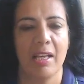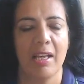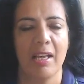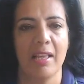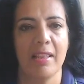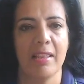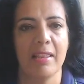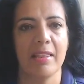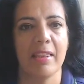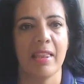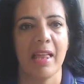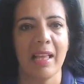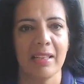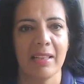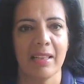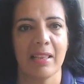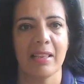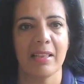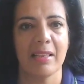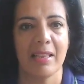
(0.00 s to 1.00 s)
And that
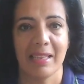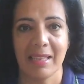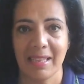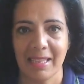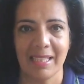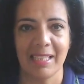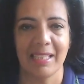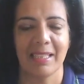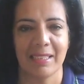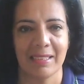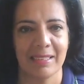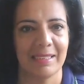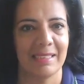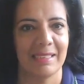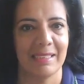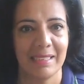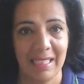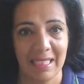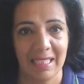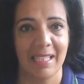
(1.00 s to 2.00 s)
little
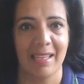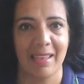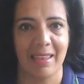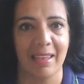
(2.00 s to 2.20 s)
sticky